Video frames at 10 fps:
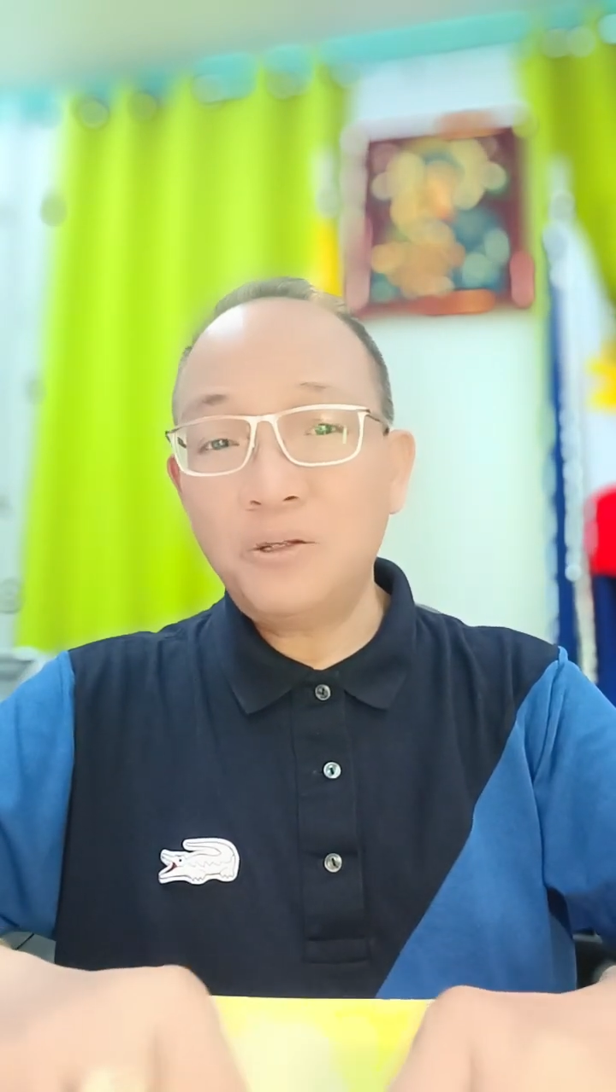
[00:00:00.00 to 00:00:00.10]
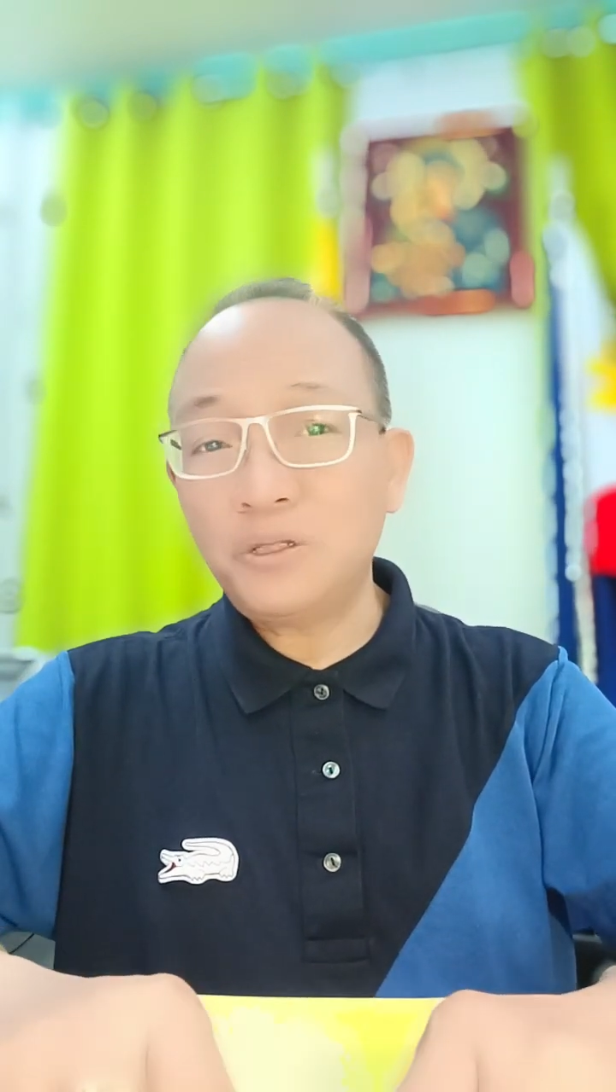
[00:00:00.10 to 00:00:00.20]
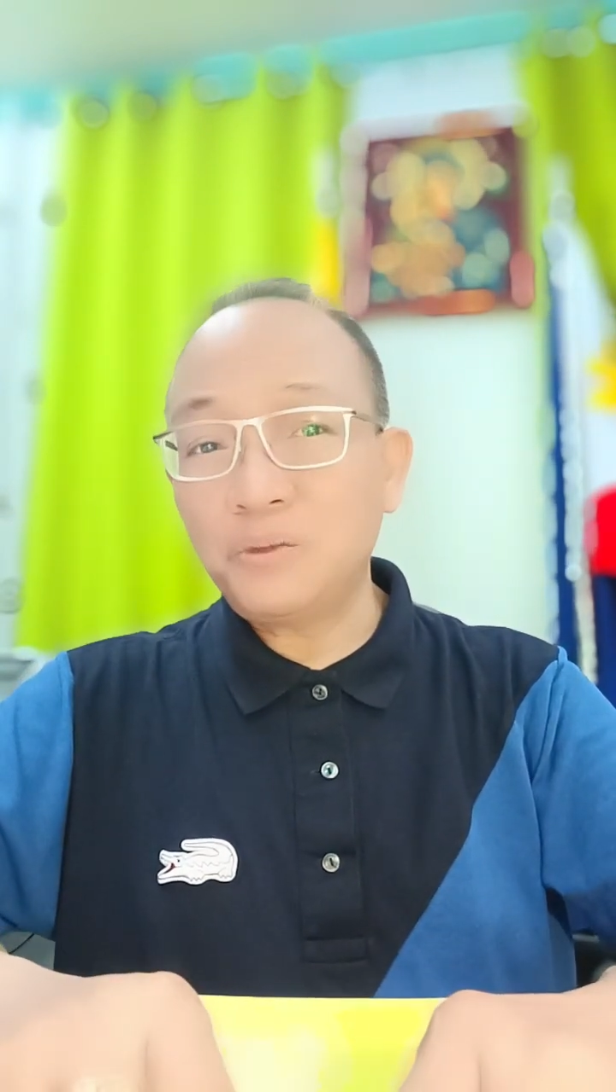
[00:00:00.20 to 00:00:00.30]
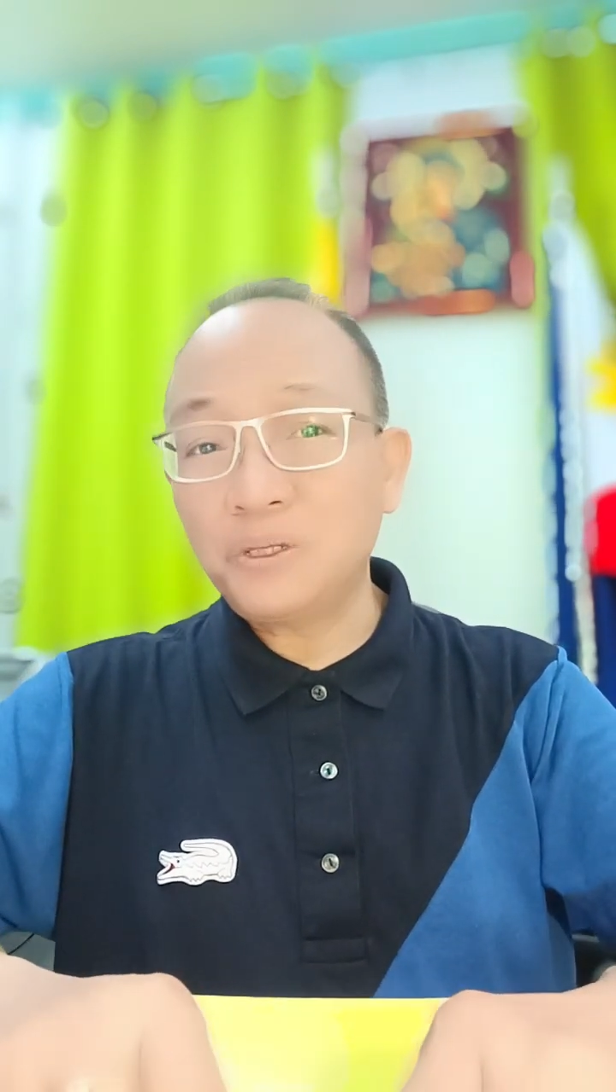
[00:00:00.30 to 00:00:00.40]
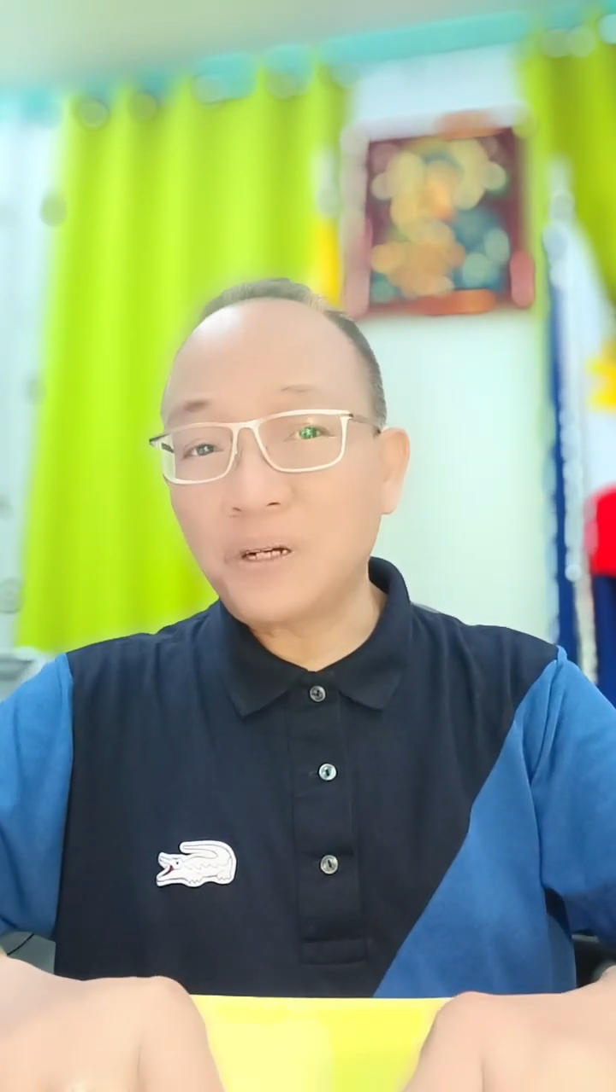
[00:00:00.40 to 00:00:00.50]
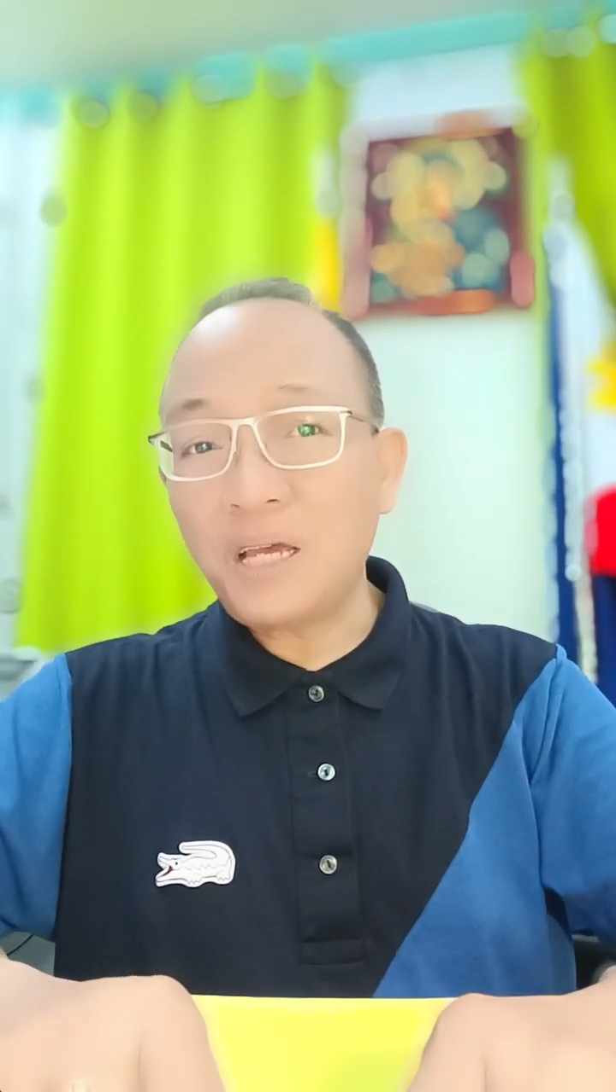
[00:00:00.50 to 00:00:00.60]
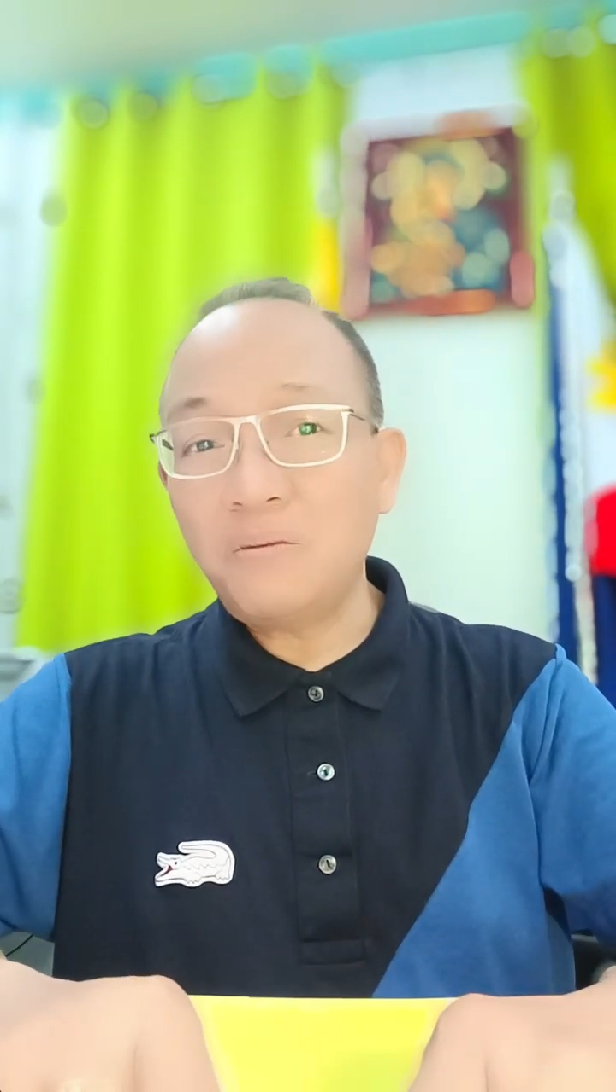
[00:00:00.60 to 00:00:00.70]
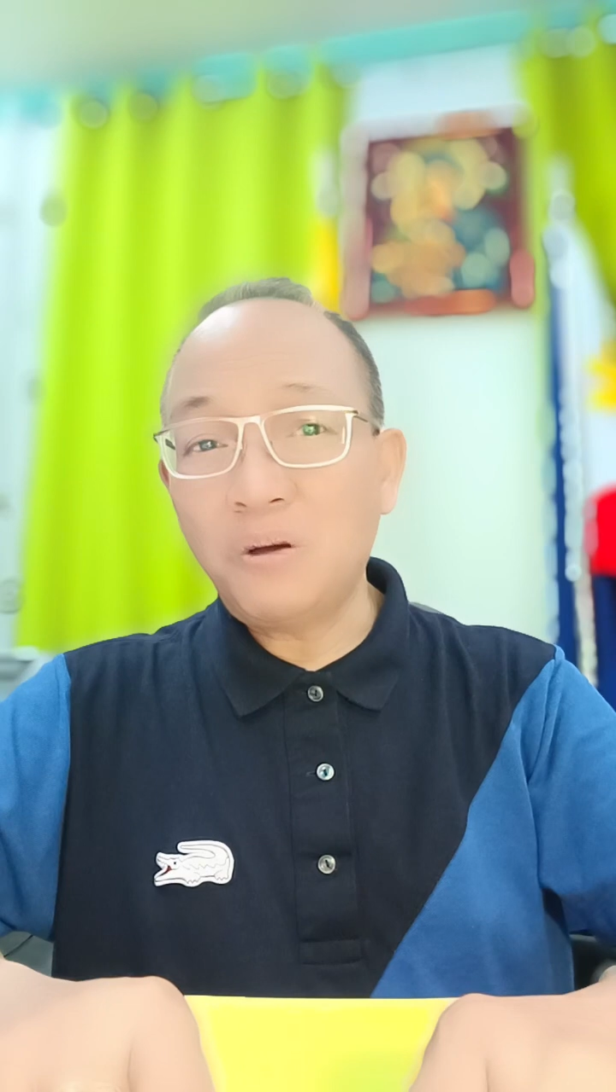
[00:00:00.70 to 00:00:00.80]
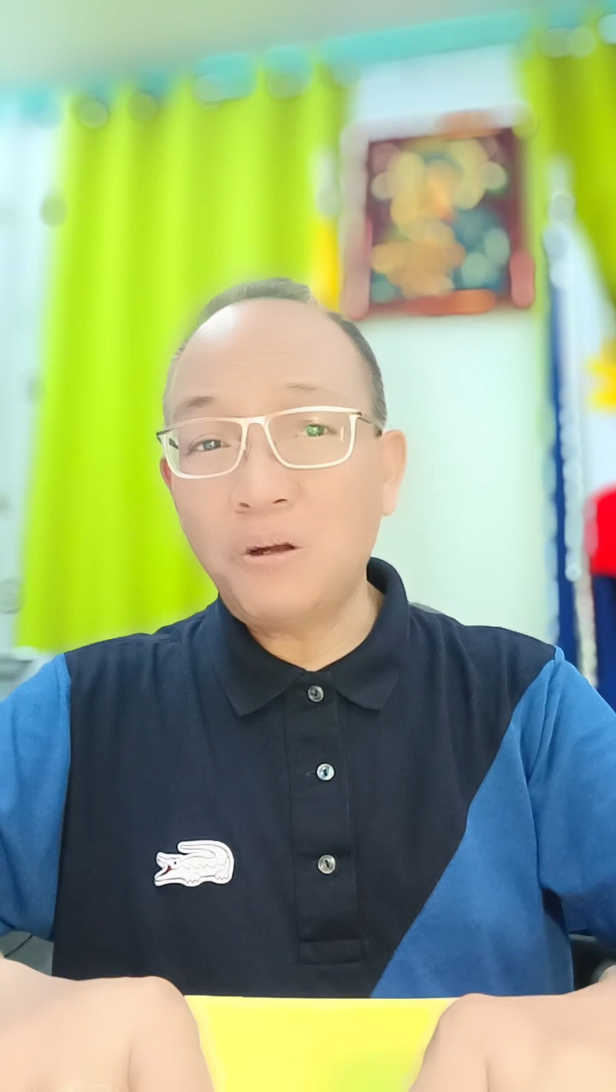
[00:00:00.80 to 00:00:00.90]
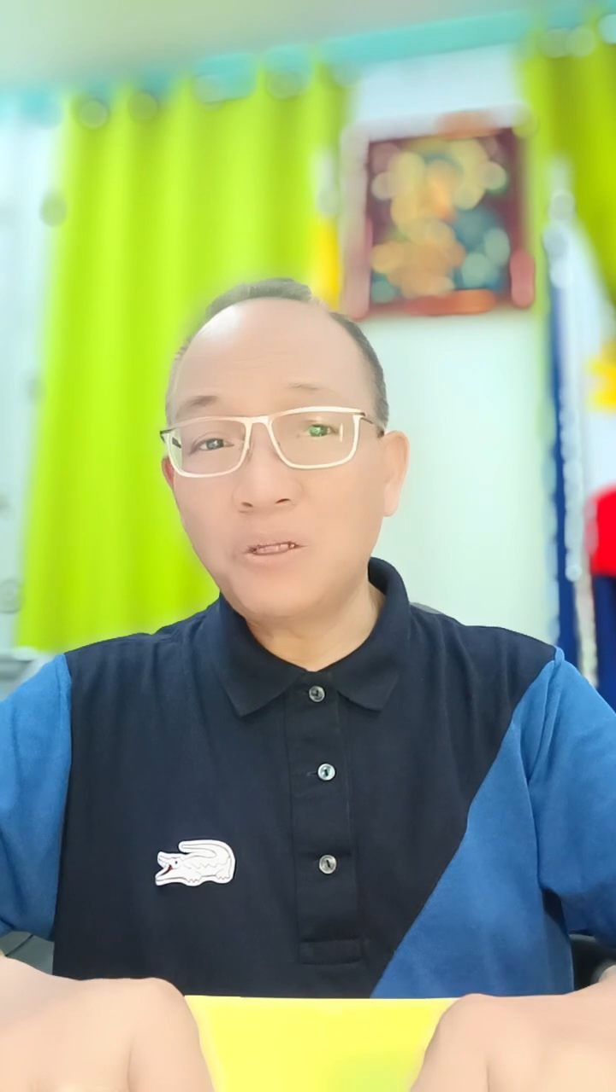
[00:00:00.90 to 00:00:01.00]

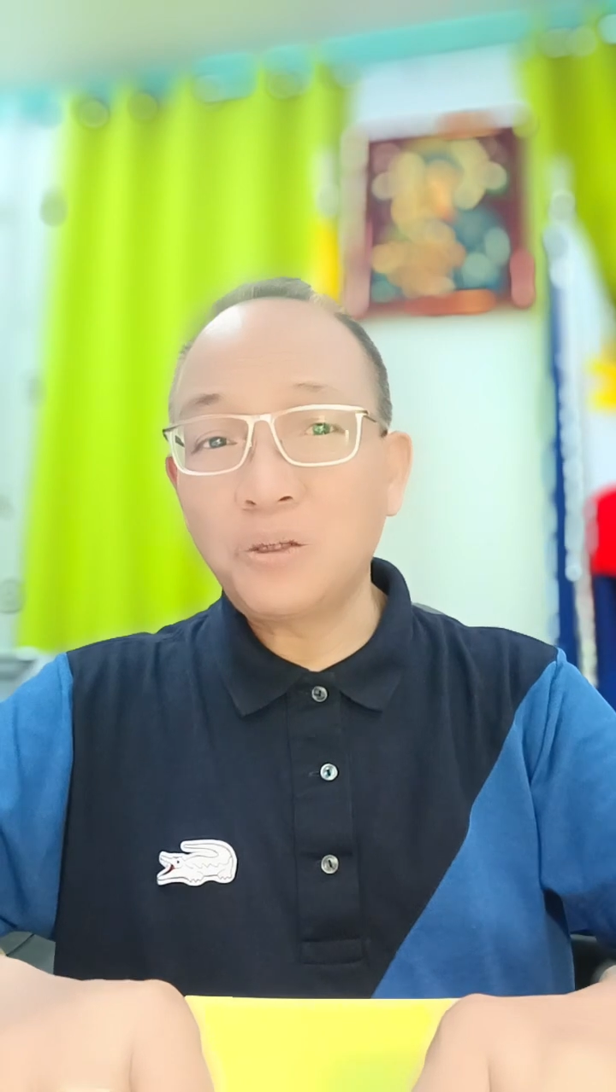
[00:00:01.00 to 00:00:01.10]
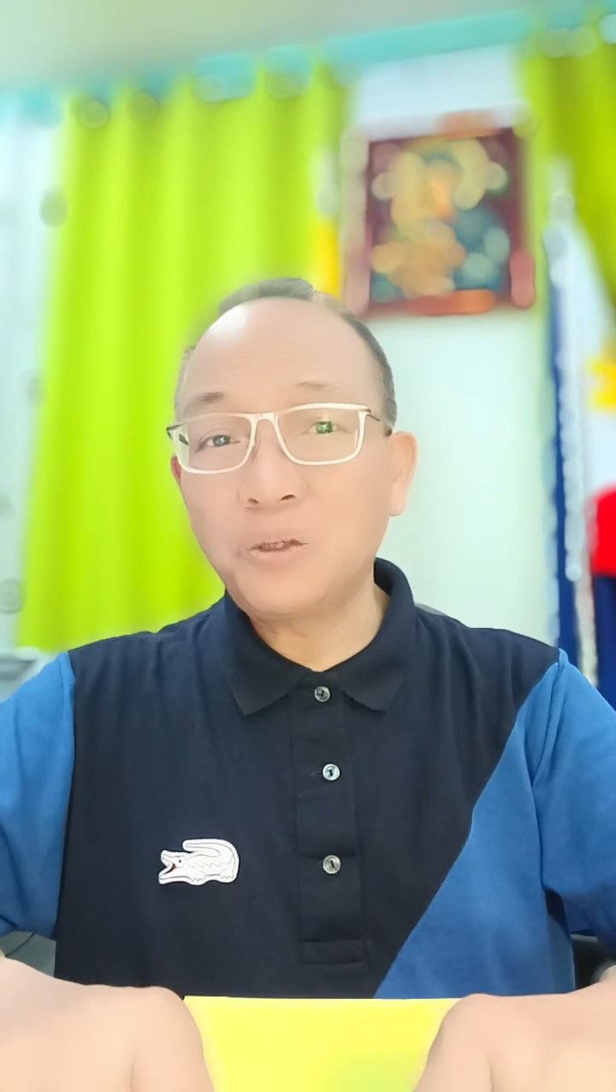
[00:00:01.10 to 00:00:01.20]
subscribe also